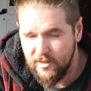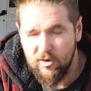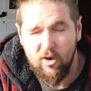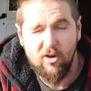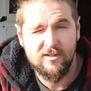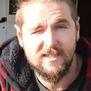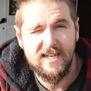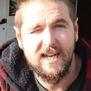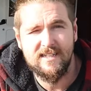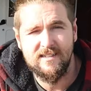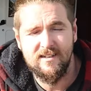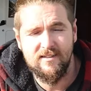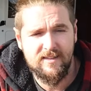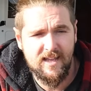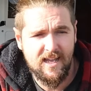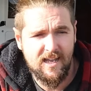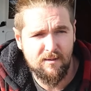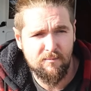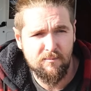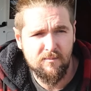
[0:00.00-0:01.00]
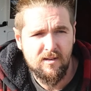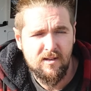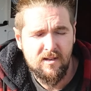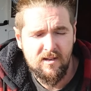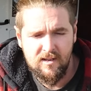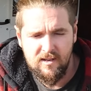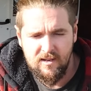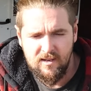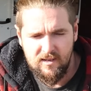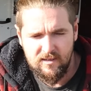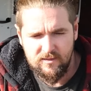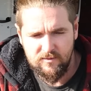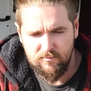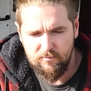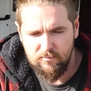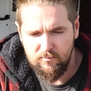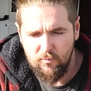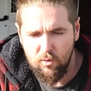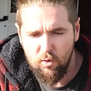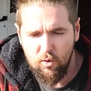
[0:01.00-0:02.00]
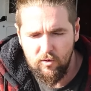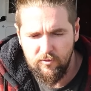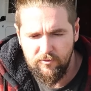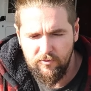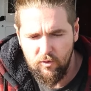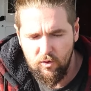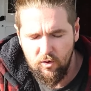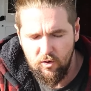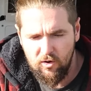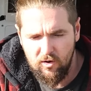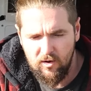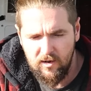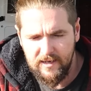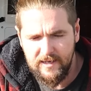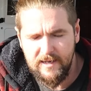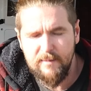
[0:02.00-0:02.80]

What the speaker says: contacted them more for